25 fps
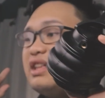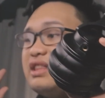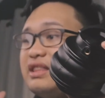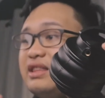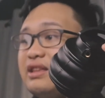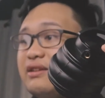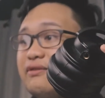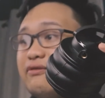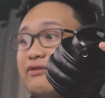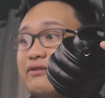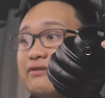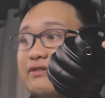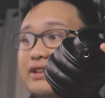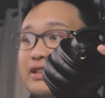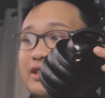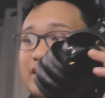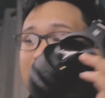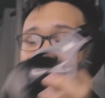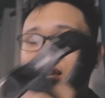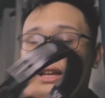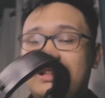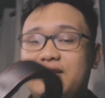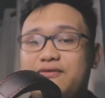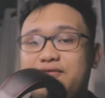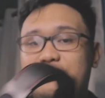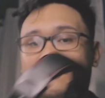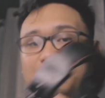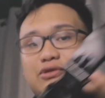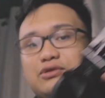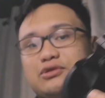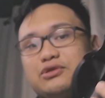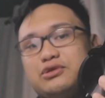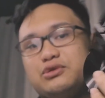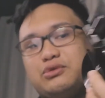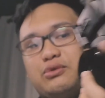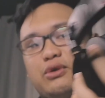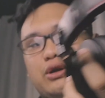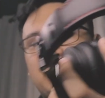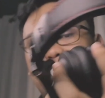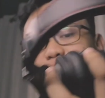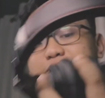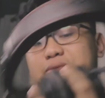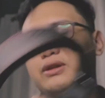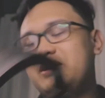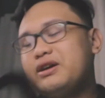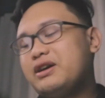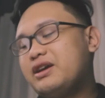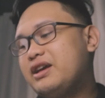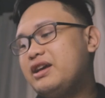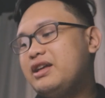different headphones while
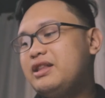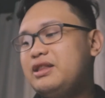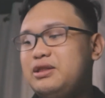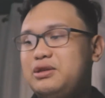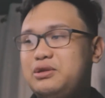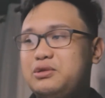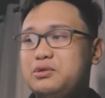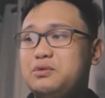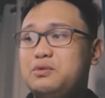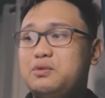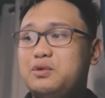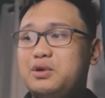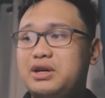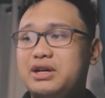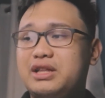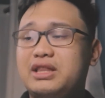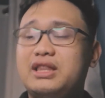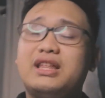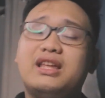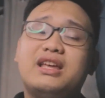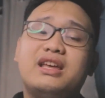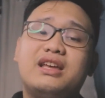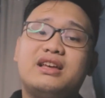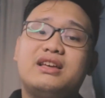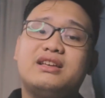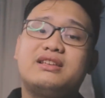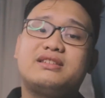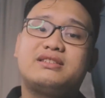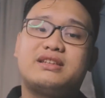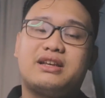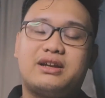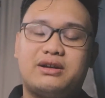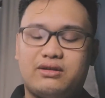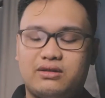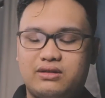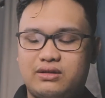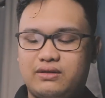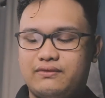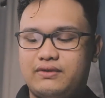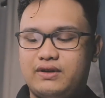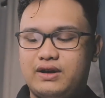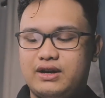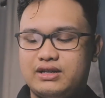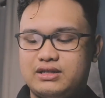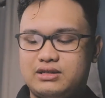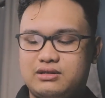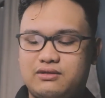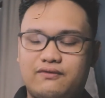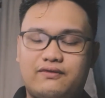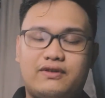plug into one single
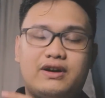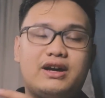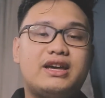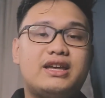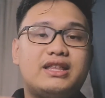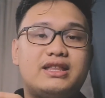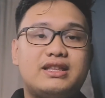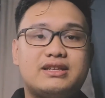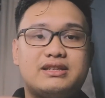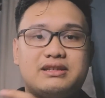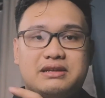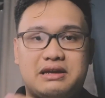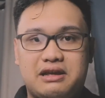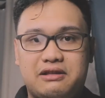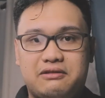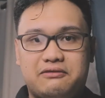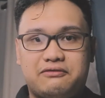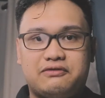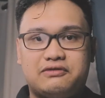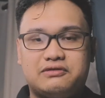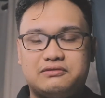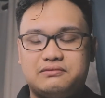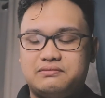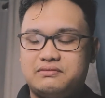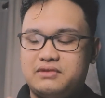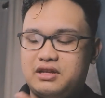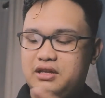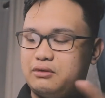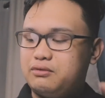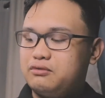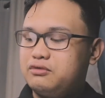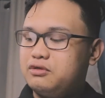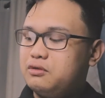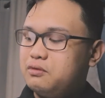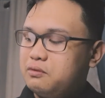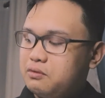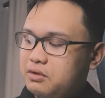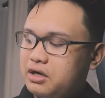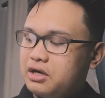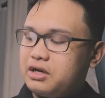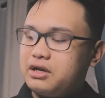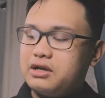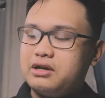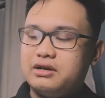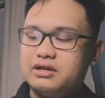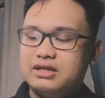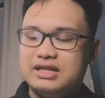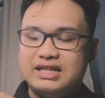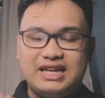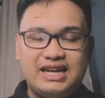device via this headphone. It would work
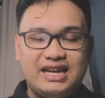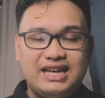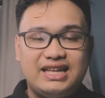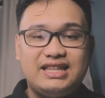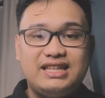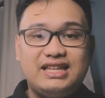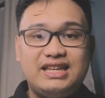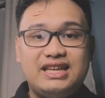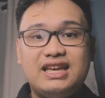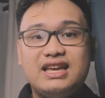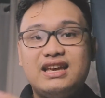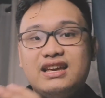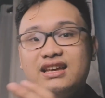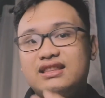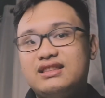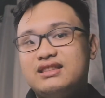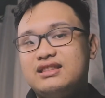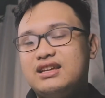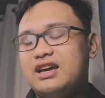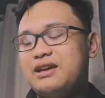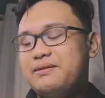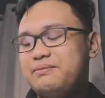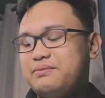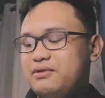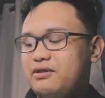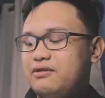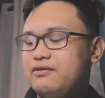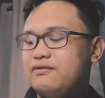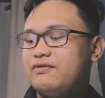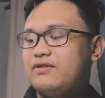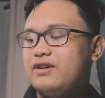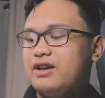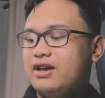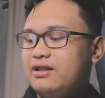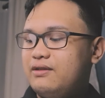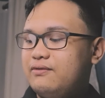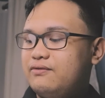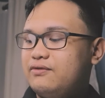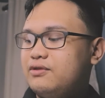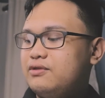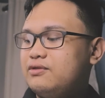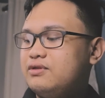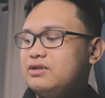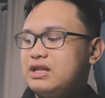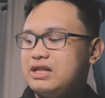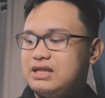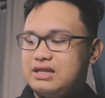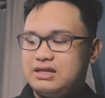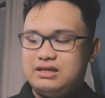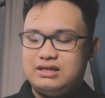on any type of
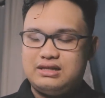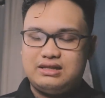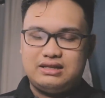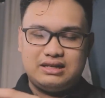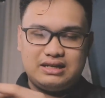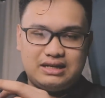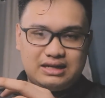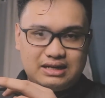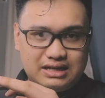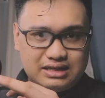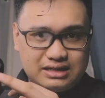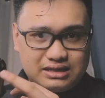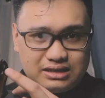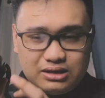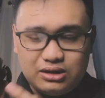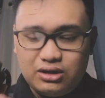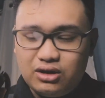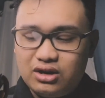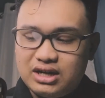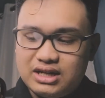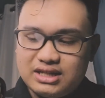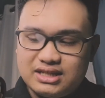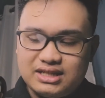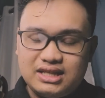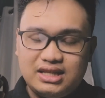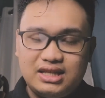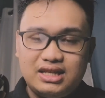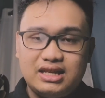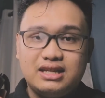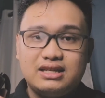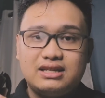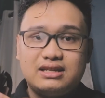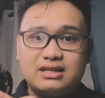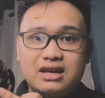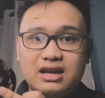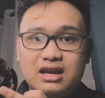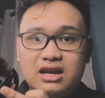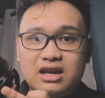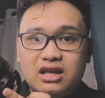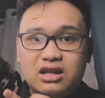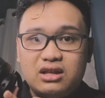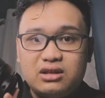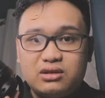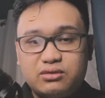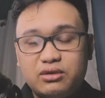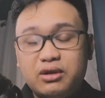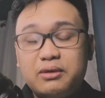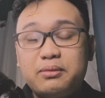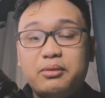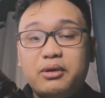headphone as long as it is
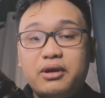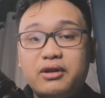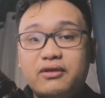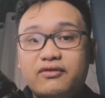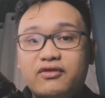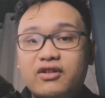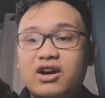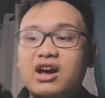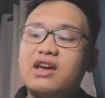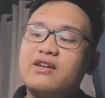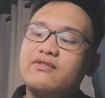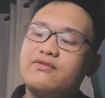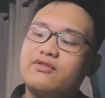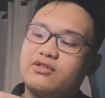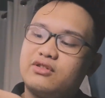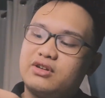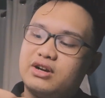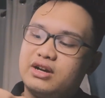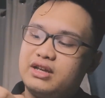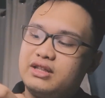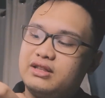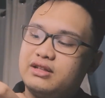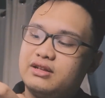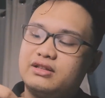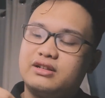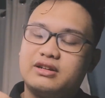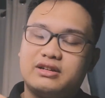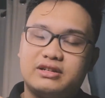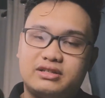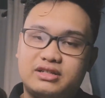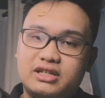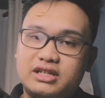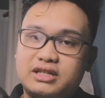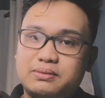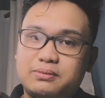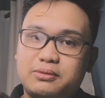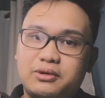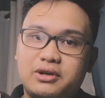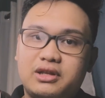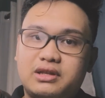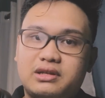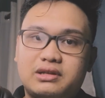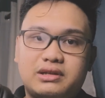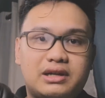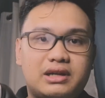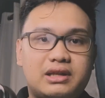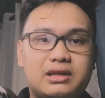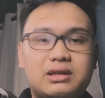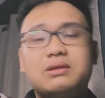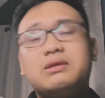3.5 or another 6.3
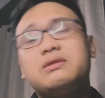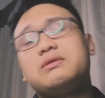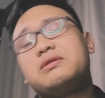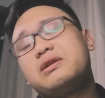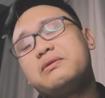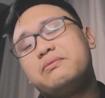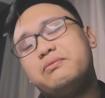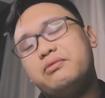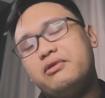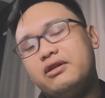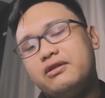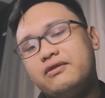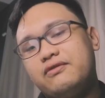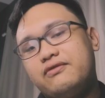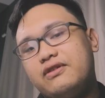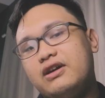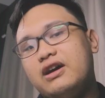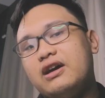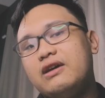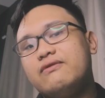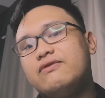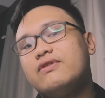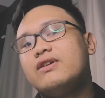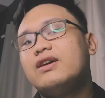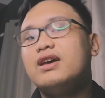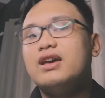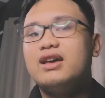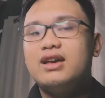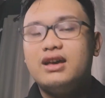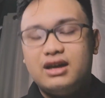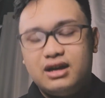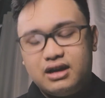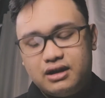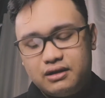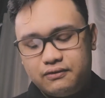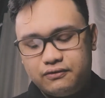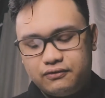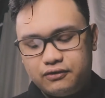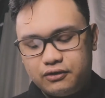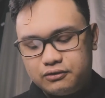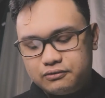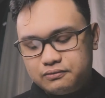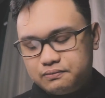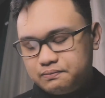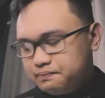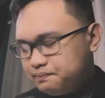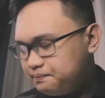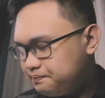to 3.5 headphone.